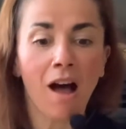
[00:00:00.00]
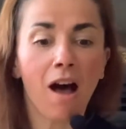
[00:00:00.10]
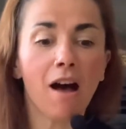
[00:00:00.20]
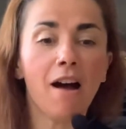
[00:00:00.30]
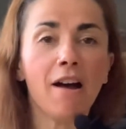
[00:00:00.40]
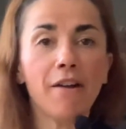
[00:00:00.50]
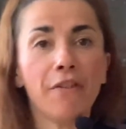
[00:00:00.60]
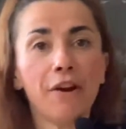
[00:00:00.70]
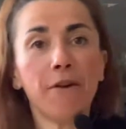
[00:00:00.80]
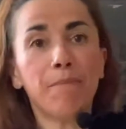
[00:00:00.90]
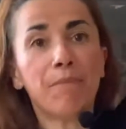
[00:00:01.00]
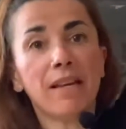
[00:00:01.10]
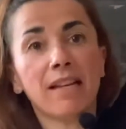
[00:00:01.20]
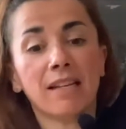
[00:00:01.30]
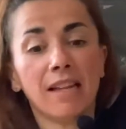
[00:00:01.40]
Are there
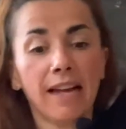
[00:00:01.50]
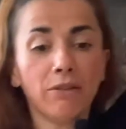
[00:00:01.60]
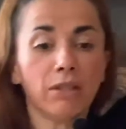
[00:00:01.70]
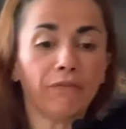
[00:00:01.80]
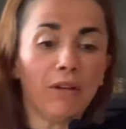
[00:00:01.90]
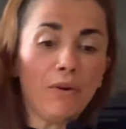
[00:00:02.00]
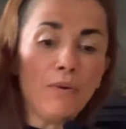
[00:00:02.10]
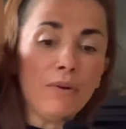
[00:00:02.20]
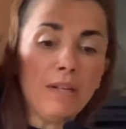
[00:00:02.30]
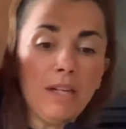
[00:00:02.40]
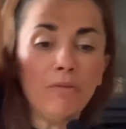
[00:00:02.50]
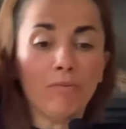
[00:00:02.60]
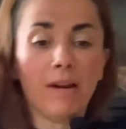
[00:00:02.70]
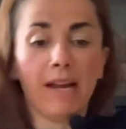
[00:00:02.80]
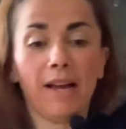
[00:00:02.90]
big clouds floating
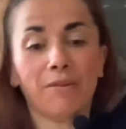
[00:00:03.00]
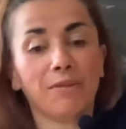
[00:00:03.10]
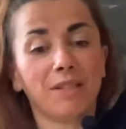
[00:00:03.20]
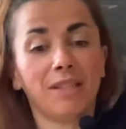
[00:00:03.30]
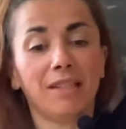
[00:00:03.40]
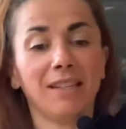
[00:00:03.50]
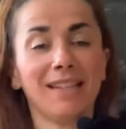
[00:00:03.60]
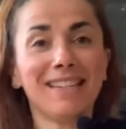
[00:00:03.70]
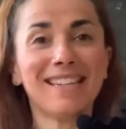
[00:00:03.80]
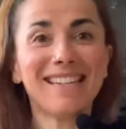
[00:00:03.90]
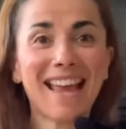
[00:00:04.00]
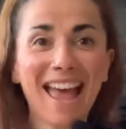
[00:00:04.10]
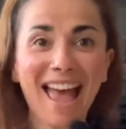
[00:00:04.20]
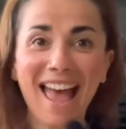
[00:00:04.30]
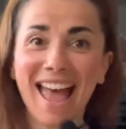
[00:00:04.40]
round?
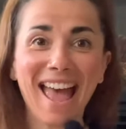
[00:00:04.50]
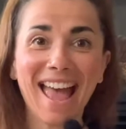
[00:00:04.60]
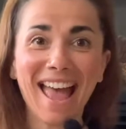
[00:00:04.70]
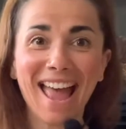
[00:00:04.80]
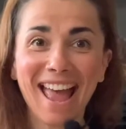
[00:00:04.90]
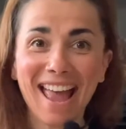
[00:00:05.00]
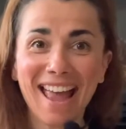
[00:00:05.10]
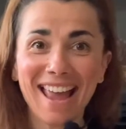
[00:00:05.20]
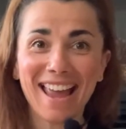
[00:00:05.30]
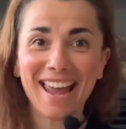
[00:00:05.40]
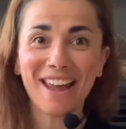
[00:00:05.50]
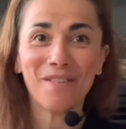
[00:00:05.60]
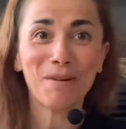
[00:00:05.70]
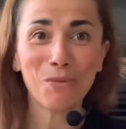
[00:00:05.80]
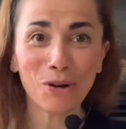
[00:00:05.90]
Yay!
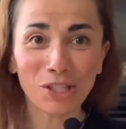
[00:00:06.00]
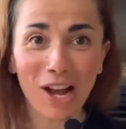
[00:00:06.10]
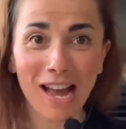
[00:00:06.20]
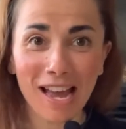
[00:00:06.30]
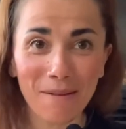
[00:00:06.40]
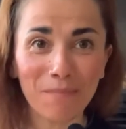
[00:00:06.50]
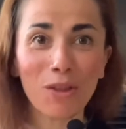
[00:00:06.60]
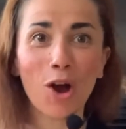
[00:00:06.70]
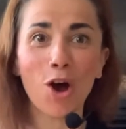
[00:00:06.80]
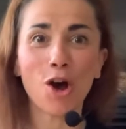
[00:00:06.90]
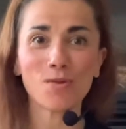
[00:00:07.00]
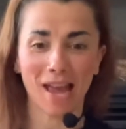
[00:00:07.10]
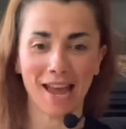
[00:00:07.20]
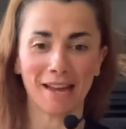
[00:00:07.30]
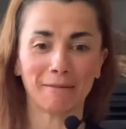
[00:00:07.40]
One more time?
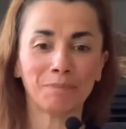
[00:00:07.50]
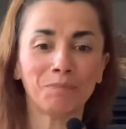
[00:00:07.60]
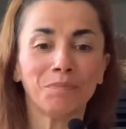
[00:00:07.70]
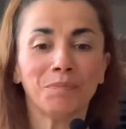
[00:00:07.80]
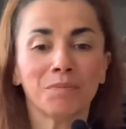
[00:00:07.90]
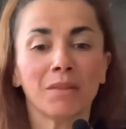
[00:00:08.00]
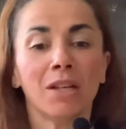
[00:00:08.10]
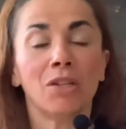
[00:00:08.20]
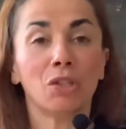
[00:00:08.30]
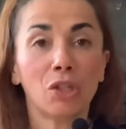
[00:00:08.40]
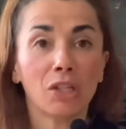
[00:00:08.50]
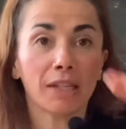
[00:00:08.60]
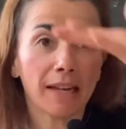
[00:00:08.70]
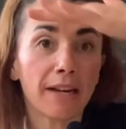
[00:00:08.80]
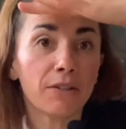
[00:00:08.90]
Okay. Look
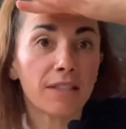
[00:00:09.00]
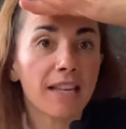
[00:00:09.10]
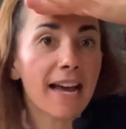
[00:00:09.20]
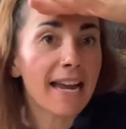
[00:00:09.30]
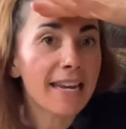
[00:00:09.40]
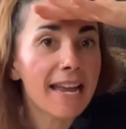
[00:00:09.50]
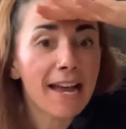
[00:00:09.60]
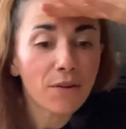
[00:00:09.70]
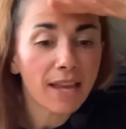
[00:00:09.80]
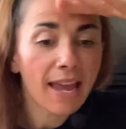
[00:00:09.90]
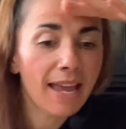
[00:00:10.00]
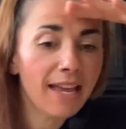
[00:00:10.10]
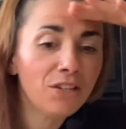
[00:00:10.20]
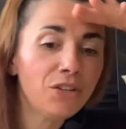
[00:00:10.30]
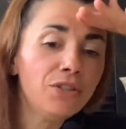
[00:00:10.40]
outside now,
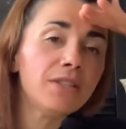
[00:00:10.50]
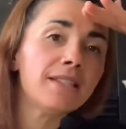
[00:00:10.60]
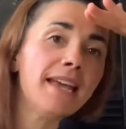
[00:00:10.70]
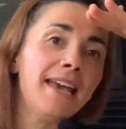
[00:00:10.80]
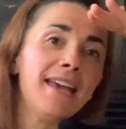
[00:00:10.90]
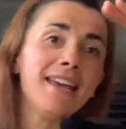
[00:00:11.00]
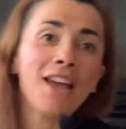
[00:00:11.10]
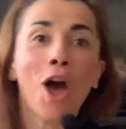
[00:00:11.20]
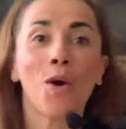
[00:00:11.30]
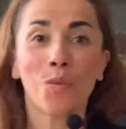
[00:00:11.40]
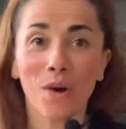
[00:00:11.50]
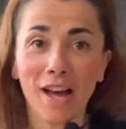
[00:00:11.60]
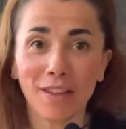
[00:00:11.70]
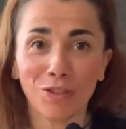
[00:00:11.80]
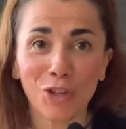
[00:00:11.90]
can you say
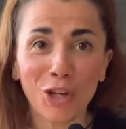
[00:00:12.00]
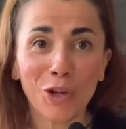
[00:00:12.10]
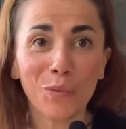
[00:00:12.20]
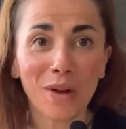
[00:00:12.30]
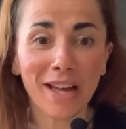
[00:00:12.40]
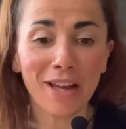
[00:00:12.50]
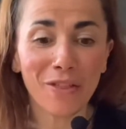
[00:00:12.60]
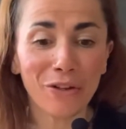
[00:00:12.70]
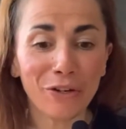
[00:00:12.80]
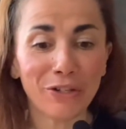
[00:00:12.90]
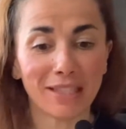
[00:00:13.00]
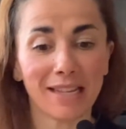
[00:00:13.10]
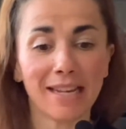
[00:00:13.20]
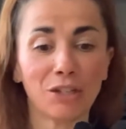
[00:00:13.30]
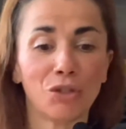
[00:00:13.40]
what the weather's
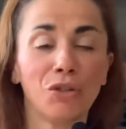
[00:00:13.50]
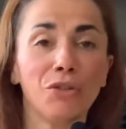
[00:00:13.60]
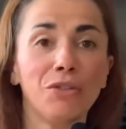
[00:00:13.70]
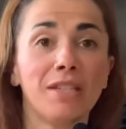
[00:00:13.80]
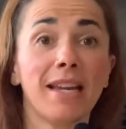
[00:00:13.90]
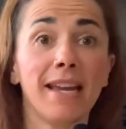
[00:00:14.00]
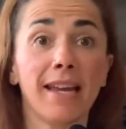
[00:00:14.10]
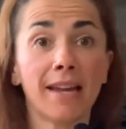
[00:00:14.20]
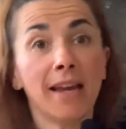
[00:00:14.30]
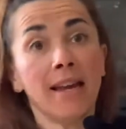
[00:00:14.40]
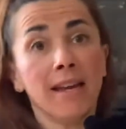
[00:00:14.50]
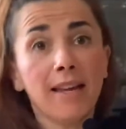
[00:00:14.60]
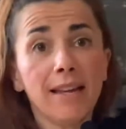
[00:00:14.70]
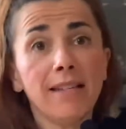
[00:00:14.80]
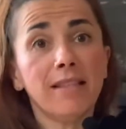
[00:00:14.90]
like today?
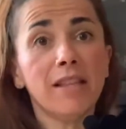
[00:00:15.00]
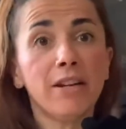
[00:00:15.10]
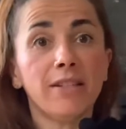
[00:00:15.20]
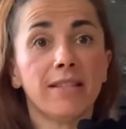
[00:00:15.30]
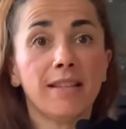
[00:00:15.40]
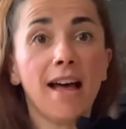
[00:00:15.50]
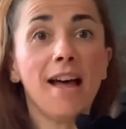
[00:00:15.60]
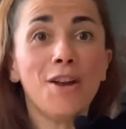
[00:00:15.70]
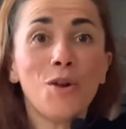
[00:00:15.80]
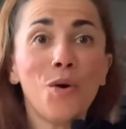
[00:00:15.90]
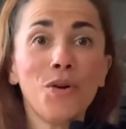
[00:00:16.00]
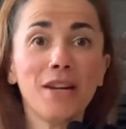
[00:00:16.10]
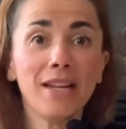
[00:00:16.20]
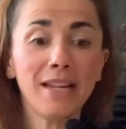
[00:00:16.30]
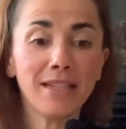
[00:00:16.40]
Is there sun or
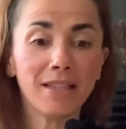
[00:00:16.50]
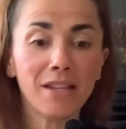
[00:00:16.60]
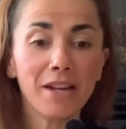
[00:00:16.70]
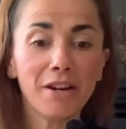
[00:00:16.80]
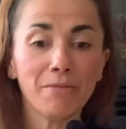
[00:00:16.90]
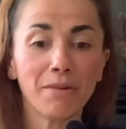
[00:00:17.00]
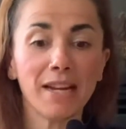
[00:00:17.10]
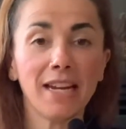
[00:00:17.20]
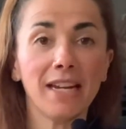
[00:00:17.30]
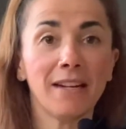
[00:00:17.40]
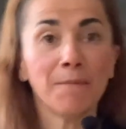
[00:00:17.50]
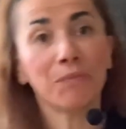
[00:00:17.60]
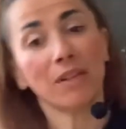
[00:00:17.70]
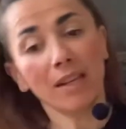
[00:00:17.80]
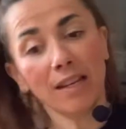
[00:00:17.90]
is there rain?
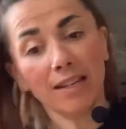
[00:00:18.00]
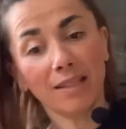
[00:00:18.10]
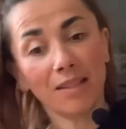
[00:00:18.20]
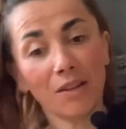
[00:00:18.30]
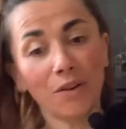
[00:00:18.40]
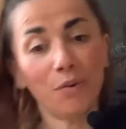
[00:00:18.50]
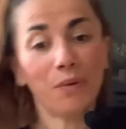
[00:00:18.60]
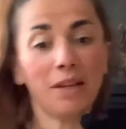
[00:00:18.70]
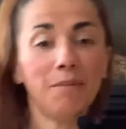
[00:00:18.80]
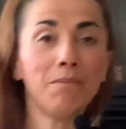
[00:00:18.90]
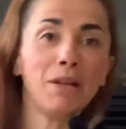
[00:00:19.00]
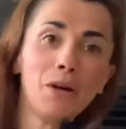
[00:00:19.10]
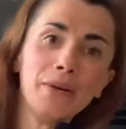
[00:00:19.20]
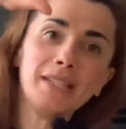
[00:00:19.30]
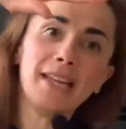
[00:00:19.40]
Is the wind
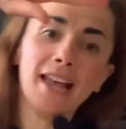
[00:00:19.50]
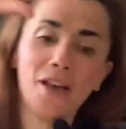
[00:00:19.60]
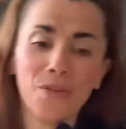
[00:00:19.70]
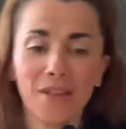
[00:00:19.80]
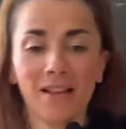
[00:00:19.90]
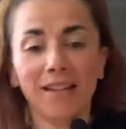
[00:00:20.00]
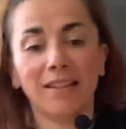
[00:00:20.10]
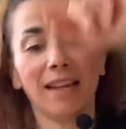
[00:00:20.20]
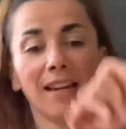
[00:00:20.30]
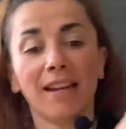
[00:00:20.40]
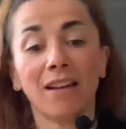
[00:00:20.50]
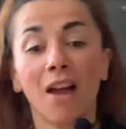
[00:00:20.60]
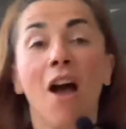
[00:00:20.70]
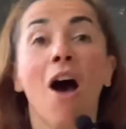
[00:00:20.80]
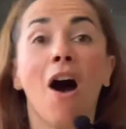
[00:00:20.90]
blowing down the lane?
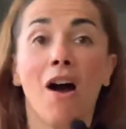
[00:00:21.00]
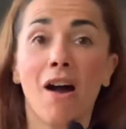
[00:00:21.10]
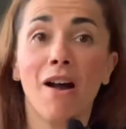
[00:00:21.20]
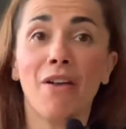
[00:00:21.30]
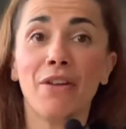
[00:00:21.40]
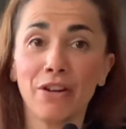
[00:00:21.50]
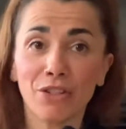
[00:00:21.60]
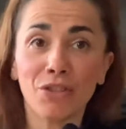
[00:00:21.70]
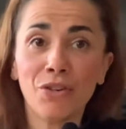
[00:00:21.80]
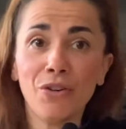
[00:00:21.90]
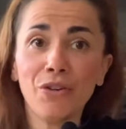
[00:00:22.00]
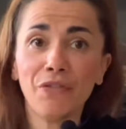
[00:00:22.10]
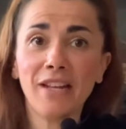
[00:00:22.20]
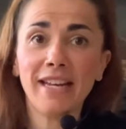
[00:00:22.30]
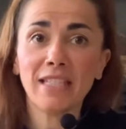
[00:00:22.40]
Are there
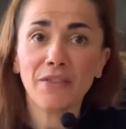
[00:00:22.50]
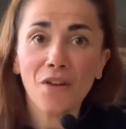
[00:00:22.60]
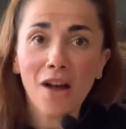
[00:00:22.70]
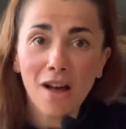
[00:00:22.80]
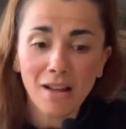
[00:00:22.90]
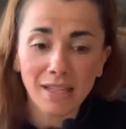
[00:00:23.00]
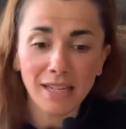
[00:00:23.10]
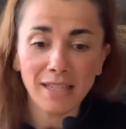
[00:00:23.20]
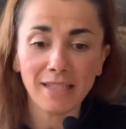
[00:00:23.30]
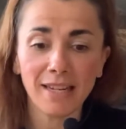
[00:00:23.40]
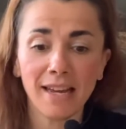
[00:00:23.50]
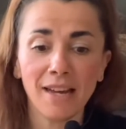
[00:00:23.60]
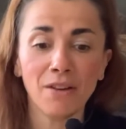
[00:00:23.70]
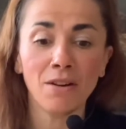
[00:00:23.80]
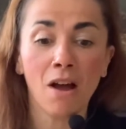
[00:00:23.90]
snowflakes falling
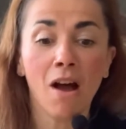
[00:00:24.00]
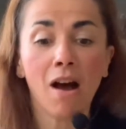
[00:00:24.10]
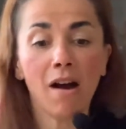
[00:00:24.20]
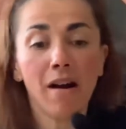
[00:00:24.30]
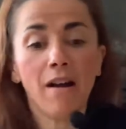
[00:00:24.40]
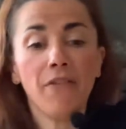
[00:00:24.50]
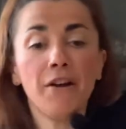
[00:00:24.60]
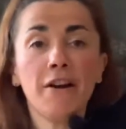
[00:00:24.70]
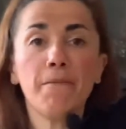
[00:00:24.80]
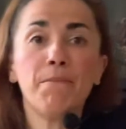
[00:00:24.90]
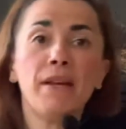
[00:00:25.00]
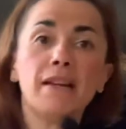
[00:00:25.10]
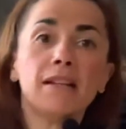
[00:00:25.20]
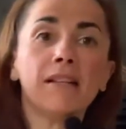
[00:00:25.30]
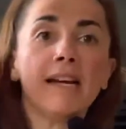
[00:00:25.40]
down? Are there big
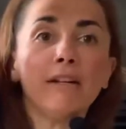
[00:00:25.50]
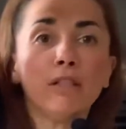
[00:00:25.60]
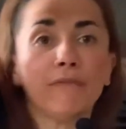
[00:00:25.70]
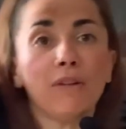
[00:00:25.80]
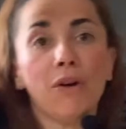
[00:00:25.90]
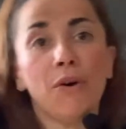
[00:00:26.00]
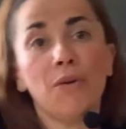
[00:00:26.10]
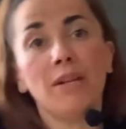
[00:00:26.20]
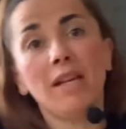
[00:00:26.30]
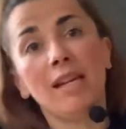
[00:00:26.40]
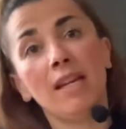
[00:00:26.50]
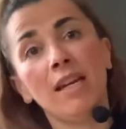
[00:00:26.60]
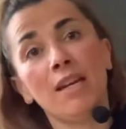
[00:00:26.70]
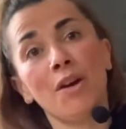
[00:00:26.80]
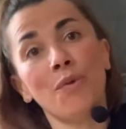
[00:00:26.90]
clouds floating
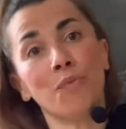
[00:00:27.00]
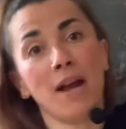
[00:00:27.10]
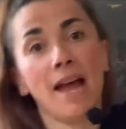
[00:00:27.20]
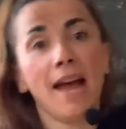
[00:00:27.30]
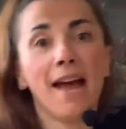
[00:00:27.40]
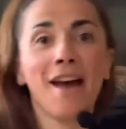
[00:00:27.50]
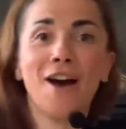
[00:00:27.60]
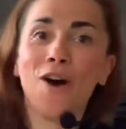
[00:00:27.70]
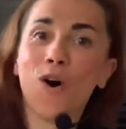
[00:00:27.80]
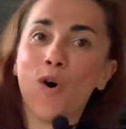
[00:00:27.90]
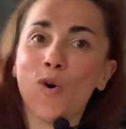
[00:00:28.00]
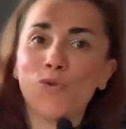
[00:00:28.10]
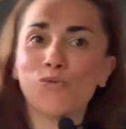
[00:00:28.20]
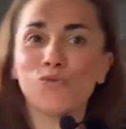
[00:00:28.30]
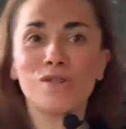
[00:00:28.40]

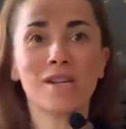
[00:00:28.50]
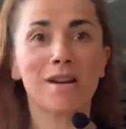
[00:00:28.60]
around?